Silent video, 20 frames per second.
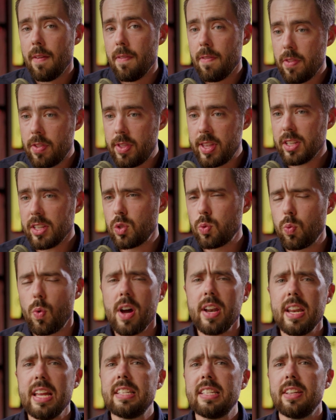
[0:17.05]
This
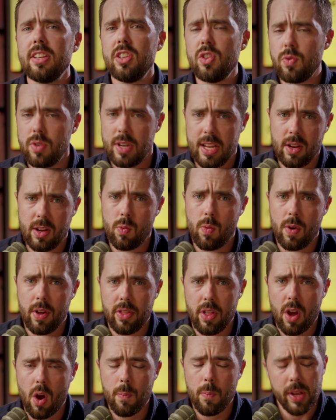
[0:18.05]
one is a unique one
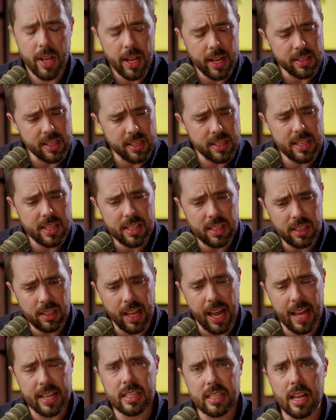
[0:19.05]
though, because this is
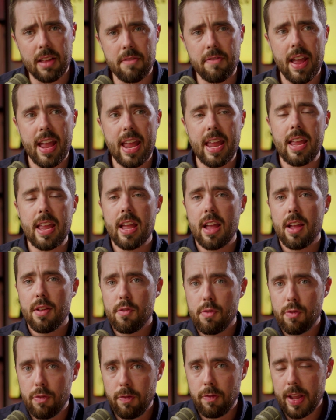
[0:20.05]
less of a
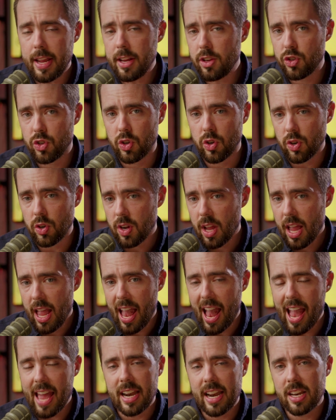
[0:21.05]
feature
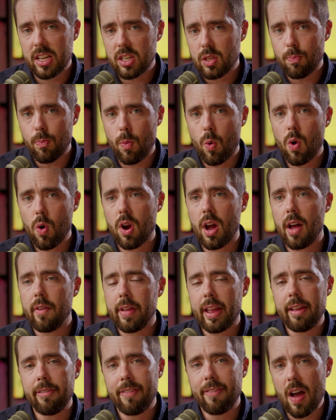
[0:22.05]
and it is more of
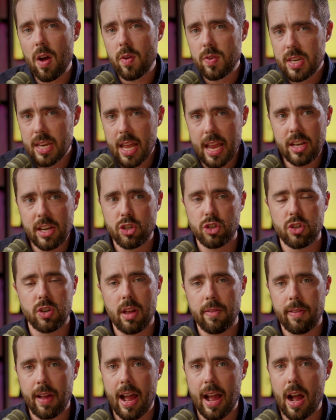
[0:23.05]
a foundation
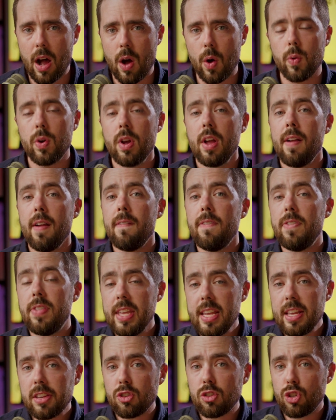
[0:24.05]
of how
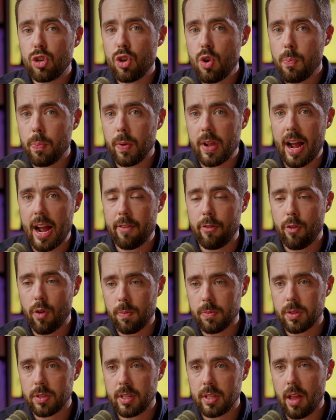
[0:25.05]
these two
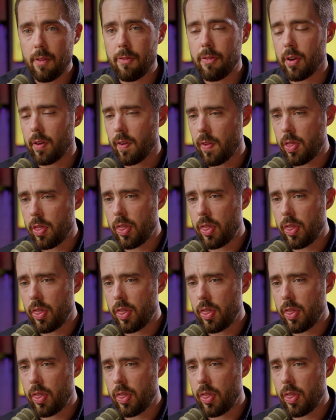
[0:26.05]
platforms differ.